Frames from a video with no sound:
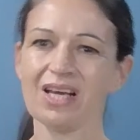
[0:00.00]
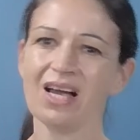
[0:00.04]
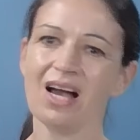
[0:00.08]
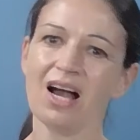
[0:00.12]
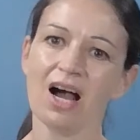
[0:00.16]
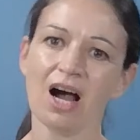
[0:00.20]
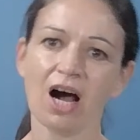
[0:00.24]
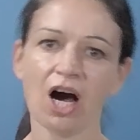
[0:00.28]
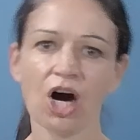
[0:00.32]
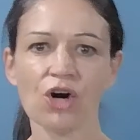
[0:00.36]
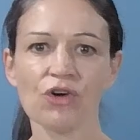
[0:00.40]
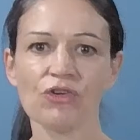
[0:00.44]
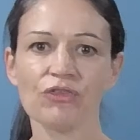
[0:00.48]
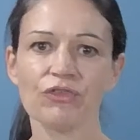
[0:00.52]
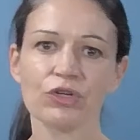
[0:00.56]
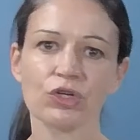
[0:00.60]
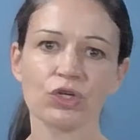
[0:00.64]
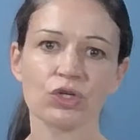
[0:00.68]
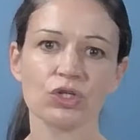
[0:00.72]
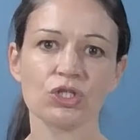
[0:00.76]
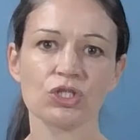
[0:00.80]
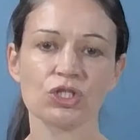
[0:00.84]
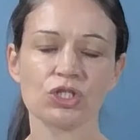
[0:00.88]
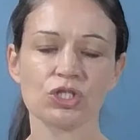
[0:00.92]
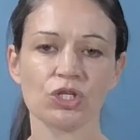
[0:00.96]
However,
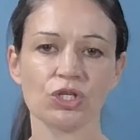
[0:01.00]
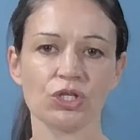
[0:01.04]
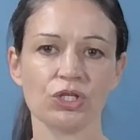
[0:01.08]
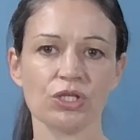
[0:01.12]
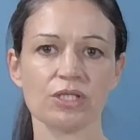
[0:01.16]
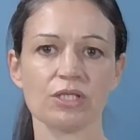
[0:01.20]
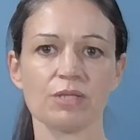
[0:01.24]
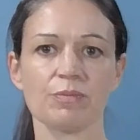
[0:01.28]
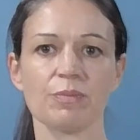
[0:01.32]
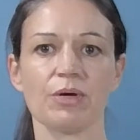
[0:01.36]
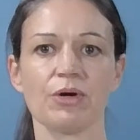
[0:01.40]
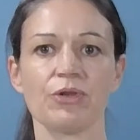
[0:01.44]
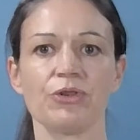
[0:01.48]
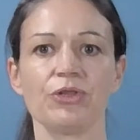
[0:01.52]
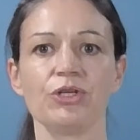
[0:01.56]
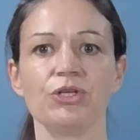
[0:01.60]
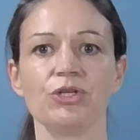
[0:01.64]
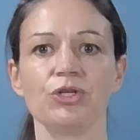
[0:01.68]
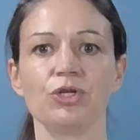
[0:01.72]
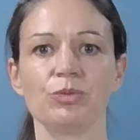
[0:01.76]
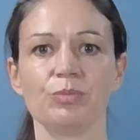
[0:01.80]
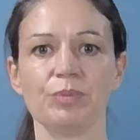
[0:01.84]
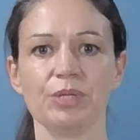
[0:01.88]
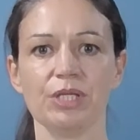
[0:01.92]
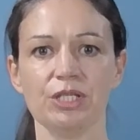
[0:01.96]
concerns about the
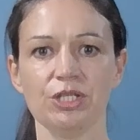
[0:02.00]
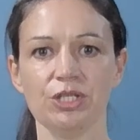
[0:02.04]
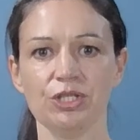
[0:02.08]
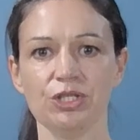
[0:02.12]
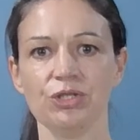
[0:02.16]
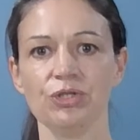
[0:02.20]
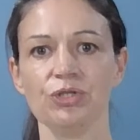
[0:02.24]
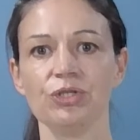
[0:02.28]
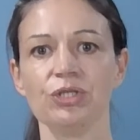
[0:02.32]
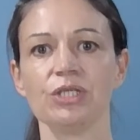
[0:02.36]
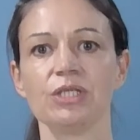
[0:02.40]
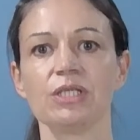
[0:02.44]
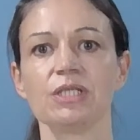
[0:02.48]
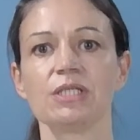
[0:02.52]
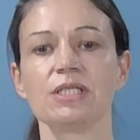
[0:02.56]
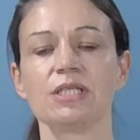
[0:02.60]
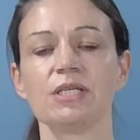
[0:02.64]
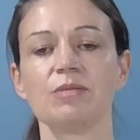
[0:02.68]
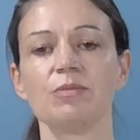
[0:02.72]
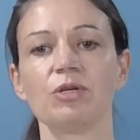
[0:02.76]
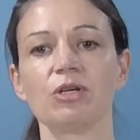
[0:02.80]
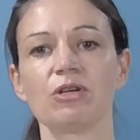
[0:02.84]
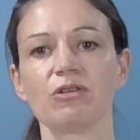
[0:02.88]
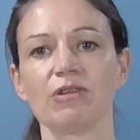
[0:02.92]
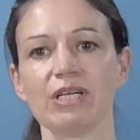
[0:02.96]
European Union's
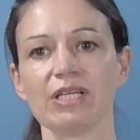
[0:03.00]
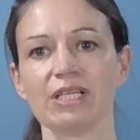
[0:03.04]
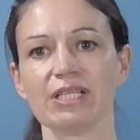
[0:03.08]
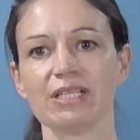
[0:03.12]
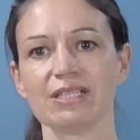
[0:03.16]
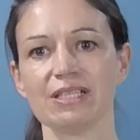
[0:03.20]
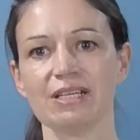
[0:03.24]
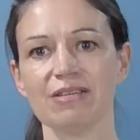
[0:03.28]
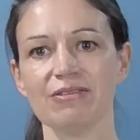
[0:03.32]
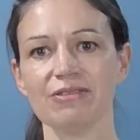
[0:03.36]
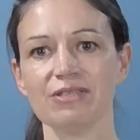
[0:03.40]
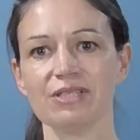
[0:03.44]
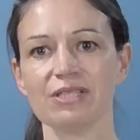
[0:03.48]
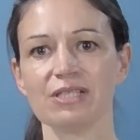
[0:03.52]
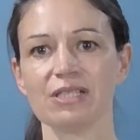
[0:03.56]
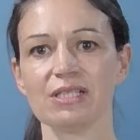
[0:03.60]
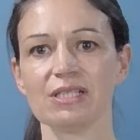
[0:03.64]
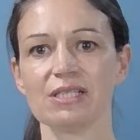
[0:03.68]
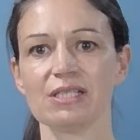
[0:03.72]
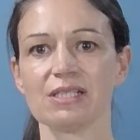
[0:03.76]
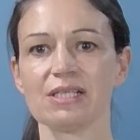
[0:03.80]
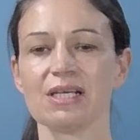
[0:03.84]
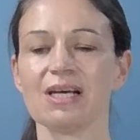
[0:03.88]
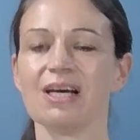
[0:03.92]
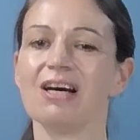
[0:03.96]
democratic
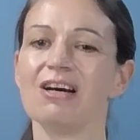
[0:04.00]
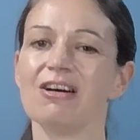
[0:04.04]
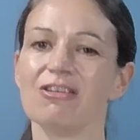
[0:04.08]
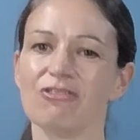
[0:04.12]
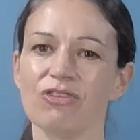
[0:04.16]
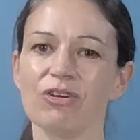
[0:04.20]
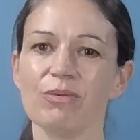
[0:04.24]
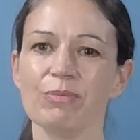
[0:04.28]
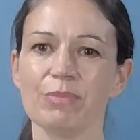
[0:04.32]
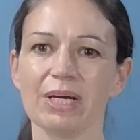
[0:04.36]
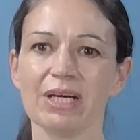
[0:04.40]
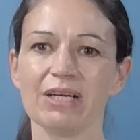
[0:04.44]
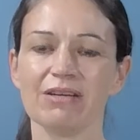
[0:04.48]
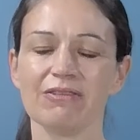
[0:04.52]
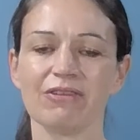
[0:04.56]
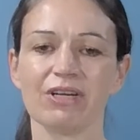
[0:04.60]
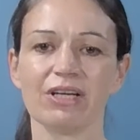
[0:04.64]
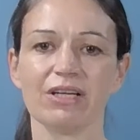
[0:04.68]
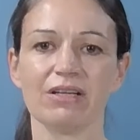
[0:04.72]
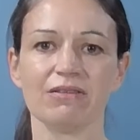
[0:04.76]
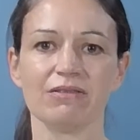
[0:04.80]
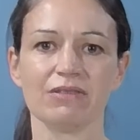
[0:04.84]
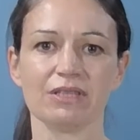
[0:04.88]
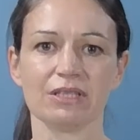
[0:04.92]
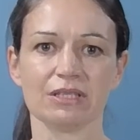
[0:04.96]
deficits remain
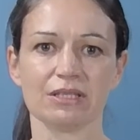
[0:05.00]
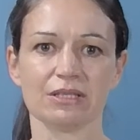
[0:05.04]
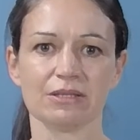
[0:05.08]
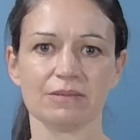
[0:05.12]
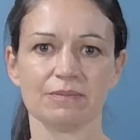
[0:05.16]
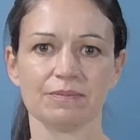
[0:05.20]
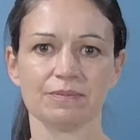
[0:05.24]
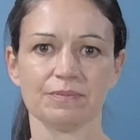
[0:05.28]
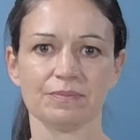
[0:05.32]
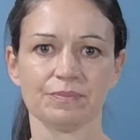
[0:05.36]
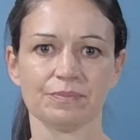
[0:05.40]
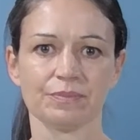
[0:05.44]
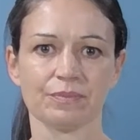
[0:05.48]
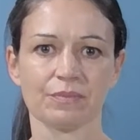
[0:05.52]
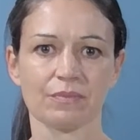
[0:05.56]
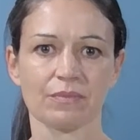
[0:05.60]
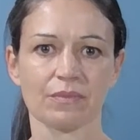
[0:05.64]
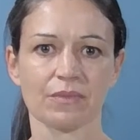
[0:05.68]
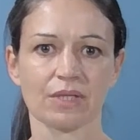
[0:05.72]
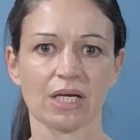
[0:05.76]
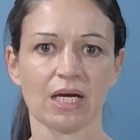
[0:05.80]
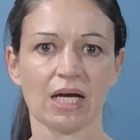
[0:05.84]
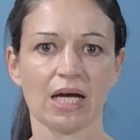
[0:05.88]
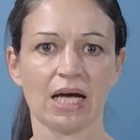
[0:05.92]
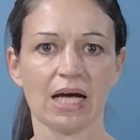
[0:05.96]
relevant.
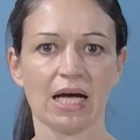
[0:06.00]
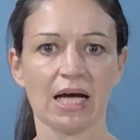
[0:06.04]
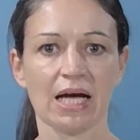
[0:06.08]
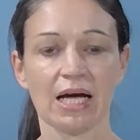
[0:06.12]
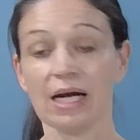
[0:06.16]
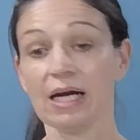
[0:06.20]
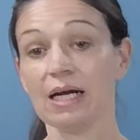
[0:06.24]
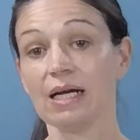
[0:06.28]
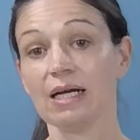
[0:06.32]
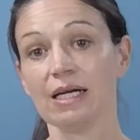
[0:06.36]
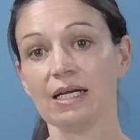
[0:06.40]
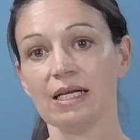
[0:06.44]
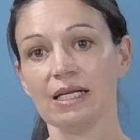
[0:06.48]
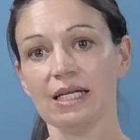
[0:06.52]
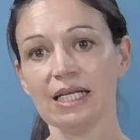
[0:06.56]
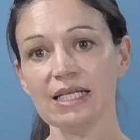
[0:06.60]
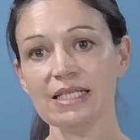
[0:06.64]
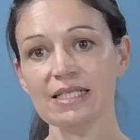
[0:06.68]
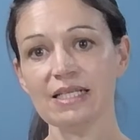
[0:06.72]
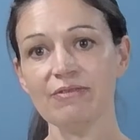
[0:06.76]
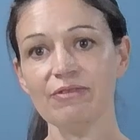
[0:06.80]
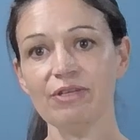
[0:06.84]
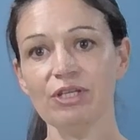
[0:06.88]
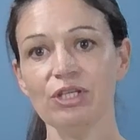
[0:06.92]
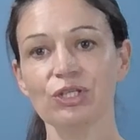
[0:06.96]
Let's
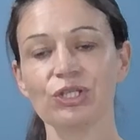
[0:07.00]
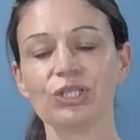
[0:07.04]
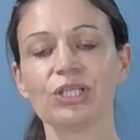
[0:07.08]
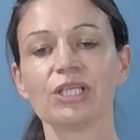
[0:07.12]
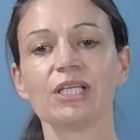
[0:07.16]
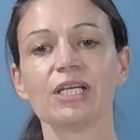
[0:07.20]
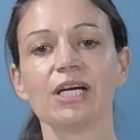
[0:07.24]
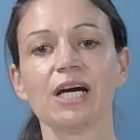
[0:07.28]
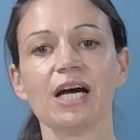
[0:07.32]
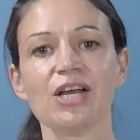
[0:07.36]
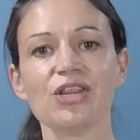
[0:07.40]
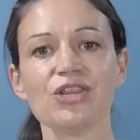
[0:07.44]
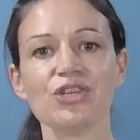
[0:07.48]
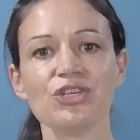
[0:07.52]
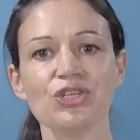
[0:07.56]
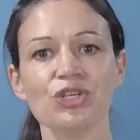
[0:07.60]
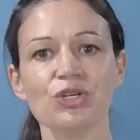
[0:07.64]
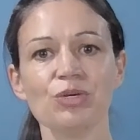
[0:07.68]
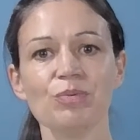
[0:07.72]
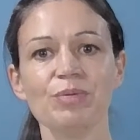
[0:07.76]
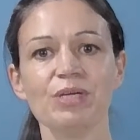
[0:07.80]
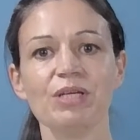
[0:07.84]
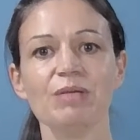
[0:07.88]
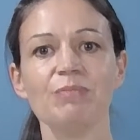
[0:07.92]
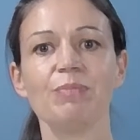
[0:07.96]
have a look at the
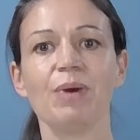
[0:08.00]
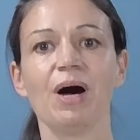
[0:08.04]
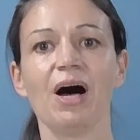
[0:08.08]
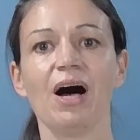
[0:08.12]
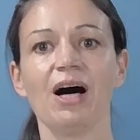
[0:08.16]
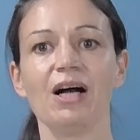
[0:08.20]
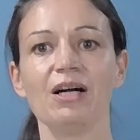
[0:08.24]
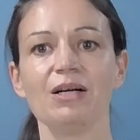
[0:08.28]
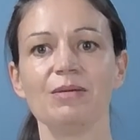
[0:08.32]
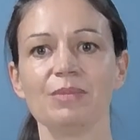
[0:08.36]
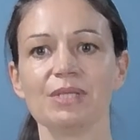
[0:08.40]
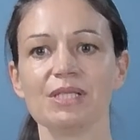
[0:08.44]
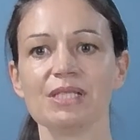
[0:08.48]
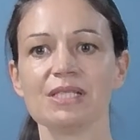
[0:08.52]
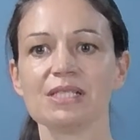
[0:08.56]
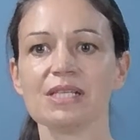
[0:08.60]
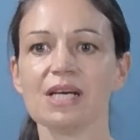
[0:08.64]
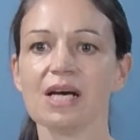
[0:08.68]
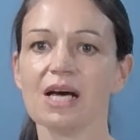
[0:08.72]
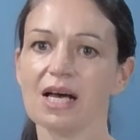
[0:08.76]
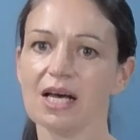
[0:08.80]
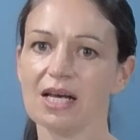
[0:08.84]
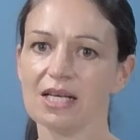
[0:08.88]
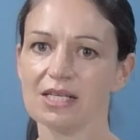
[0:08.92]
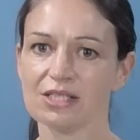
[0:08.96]
European Parliament's
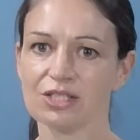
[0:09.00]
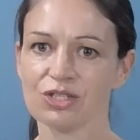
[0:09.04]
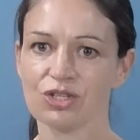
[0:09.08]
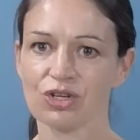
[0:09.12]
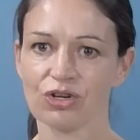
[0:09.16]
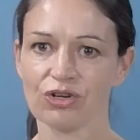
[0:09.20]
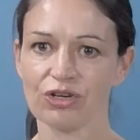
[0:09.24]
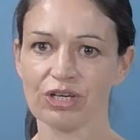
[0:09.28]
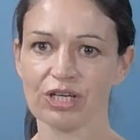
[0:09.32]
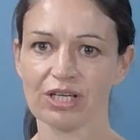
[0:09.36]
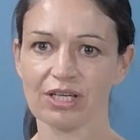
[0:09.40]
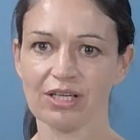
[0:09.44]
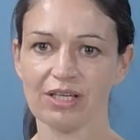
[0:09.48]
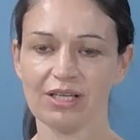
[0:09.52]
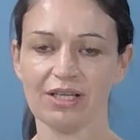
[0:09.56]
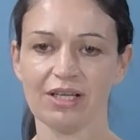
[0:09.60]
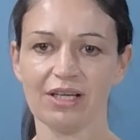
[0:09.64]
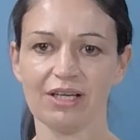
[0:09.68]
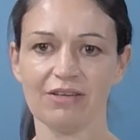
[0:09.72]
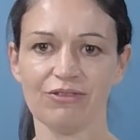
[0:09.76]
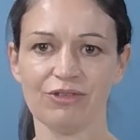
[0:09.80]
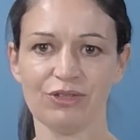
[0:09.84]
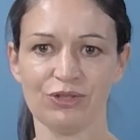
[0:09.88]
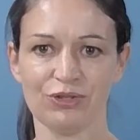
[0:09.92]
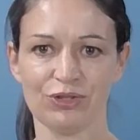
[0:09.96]
historical
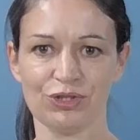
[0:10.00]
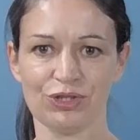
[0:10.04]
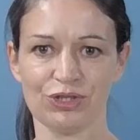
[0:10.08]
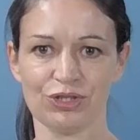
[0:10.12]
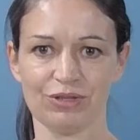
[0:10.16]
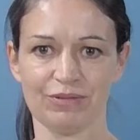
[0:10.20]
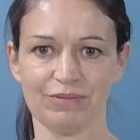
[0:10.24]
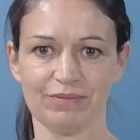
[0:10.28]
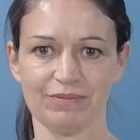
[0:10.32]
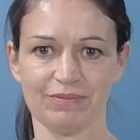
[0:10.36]
evolution.